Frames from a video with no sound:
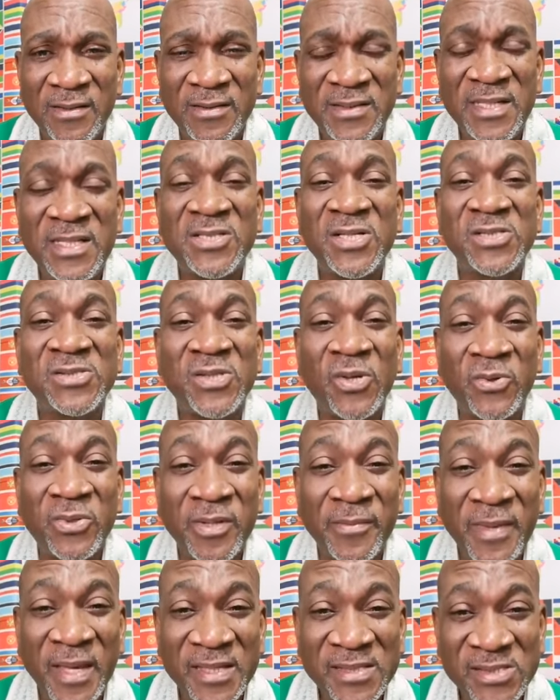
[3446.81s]
Teach us how
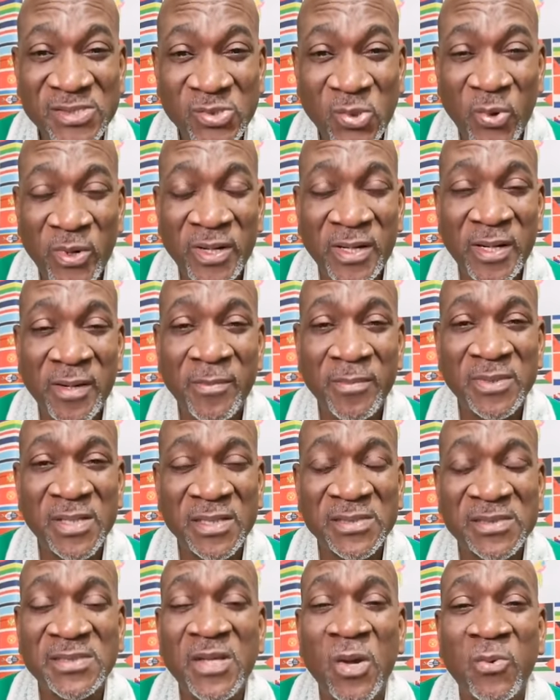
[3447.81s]
to be a sounding,
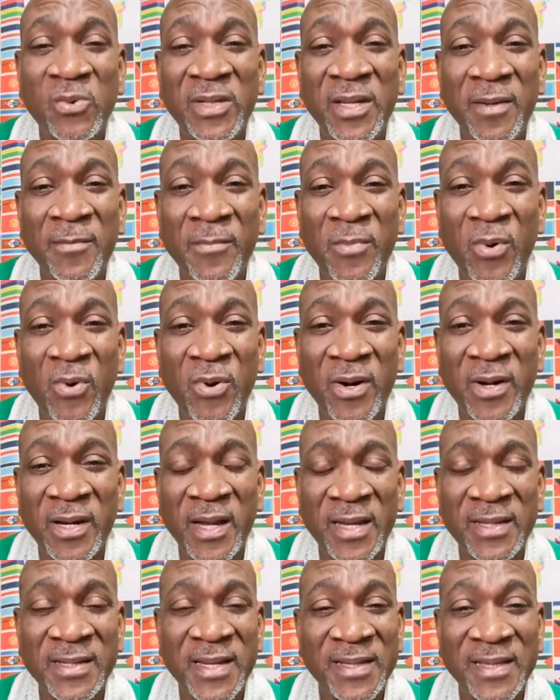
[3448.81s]
a sounding board
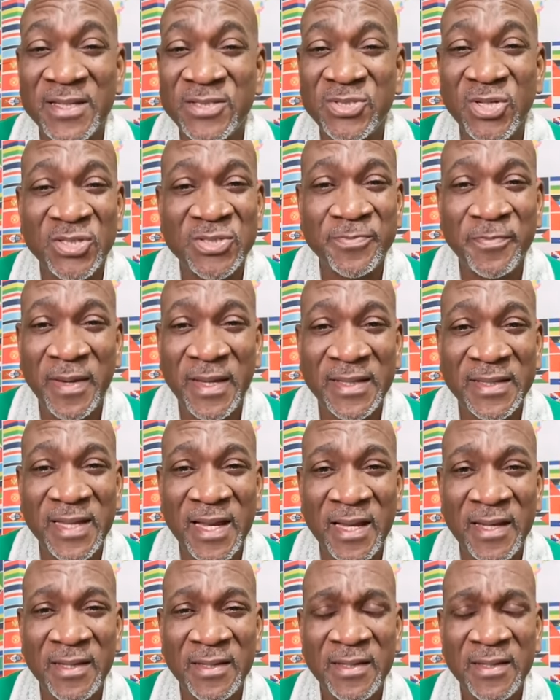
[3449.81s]
and not a
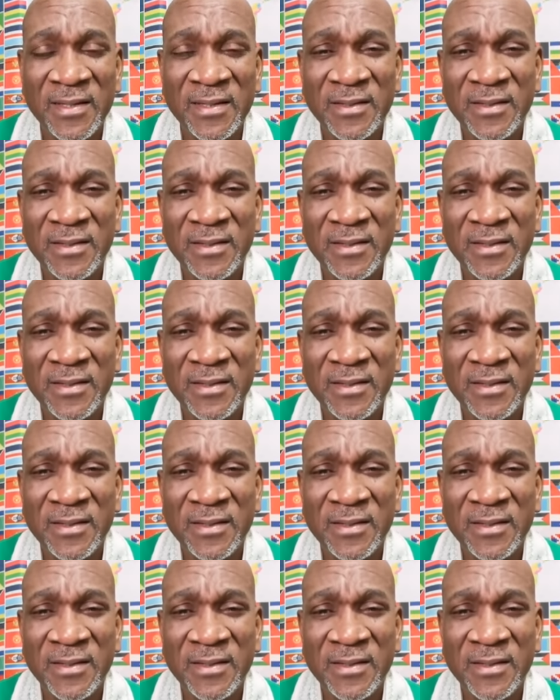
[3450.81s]
judgmental